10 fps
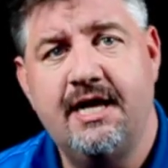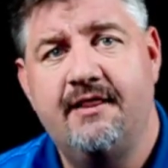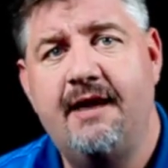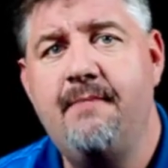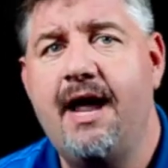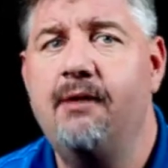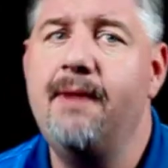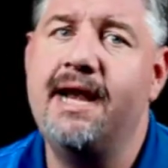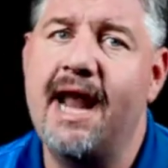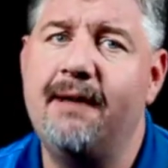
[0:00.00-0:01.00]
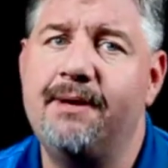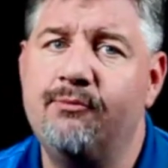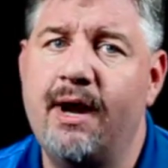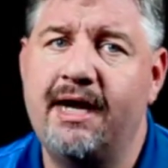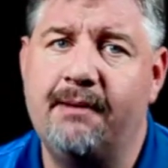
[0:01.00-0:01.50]
They may or may not be
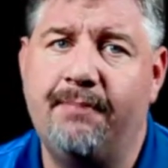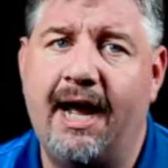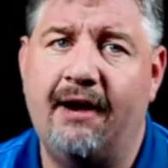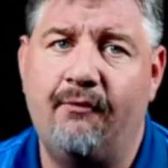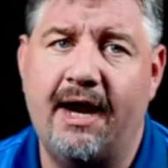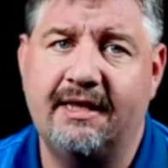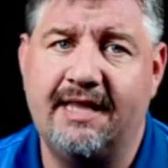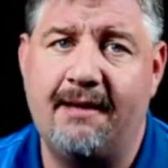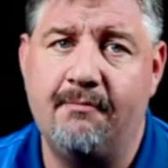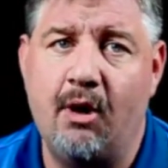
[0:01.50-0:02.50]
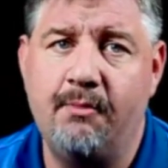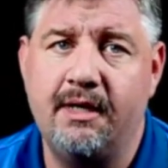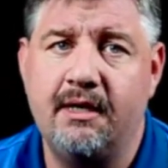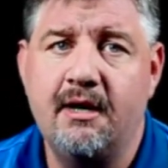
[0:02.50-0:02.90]
ready to buy right at that moment,